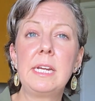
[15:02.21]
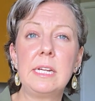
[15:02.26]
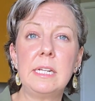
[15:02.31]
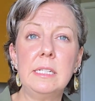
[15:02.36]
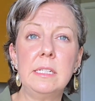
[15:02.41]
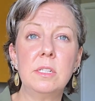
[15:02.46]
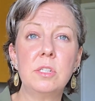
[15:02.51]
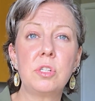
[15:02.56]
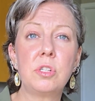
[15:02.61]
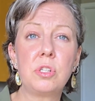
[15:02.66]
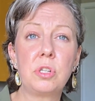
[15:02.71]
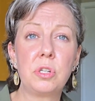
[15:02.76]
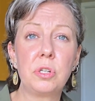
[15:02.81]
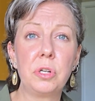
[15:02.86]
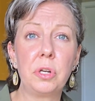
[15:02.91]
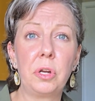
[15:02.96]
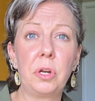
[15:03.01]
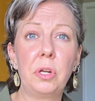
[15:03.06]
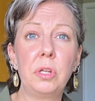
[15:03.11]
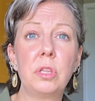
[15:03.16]

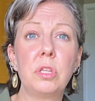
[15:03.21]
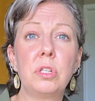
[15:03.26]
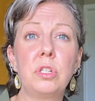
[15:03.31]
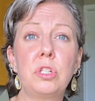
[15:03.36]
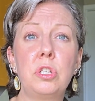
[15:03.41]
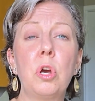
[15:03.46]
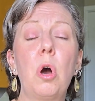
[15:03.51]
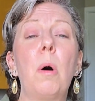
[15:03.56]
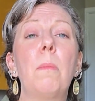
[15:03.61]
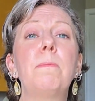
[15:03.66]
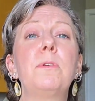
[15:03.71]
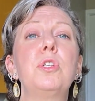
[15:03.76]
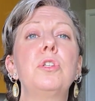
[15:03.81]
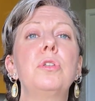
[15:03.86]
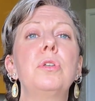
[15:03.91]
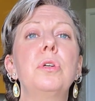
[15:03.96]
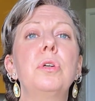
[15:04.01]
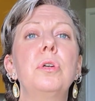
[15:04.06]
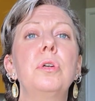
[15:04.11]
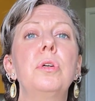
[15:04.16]
into the shop
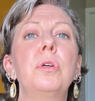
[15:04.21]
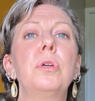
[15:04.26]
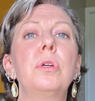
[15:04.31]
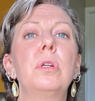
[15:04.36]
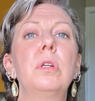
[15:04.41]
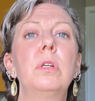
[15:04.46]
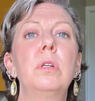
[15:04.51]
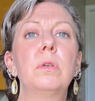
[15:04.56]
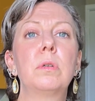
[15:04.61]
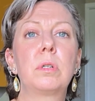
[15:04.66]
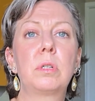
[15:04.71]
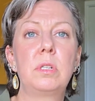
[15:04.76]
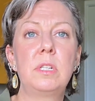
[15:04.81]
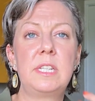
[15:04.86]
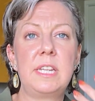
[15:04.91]
to look